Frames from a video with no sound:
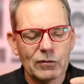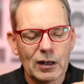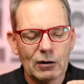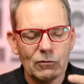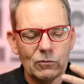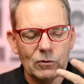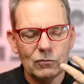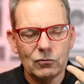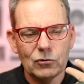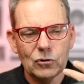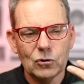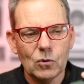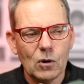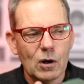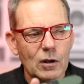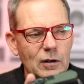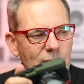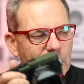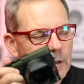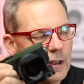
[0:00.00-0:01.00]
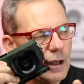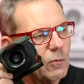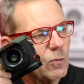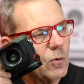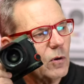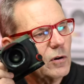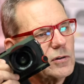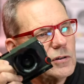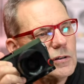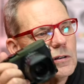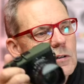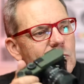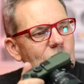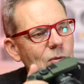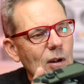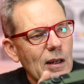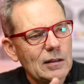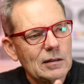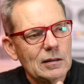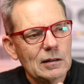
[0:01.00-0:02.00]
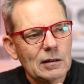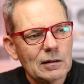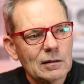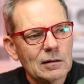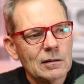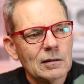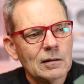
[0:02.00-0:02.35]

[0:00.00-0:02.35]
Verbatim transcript: that review on, and that was distracting